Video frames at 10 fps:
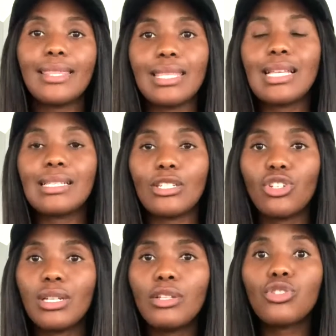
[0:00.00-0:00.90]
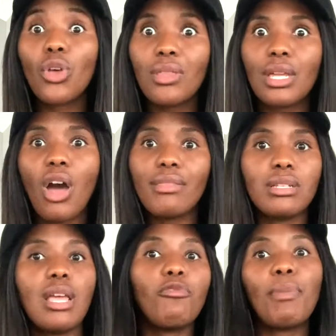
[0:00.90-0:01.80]
the things that you need, so that on the
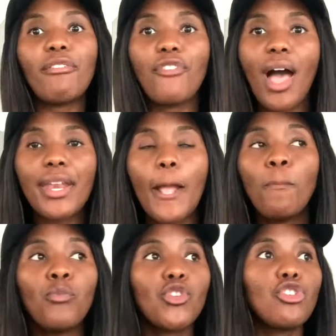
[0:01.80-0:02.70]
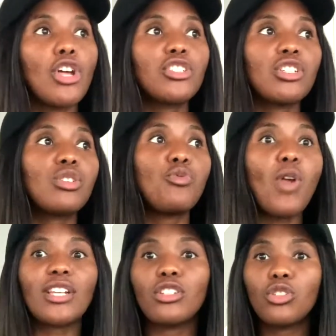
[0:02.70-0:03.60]
day of Black Friday, you're not just
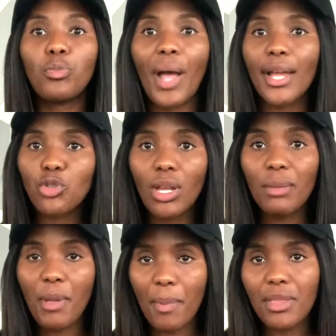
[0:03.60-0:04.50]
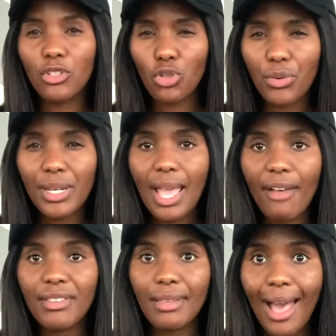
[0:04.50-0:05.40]
rushing to buy toilet paper that you already
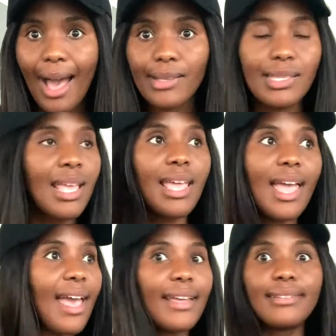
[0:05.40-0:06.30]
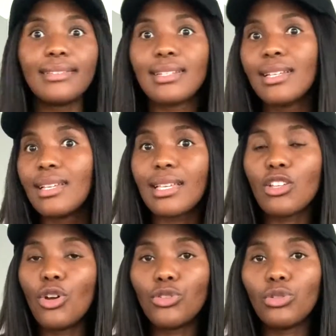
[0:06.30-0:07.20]
have in the house, and
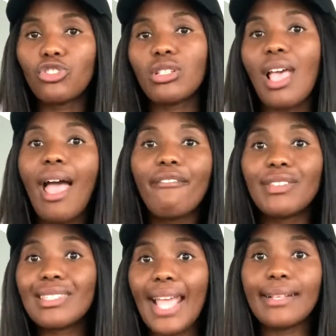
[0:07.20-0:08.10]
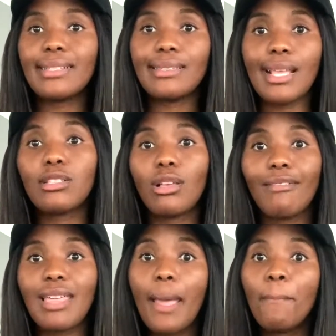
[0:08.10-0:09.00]
you'll just have stacks and stacks
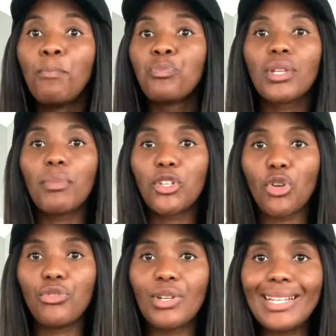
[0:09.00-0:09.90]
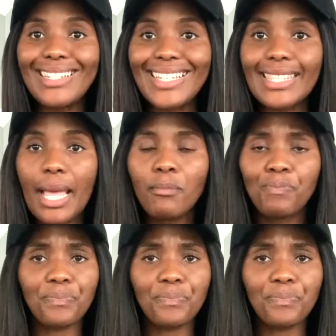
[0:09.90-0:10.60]
of them, but you don't really need them.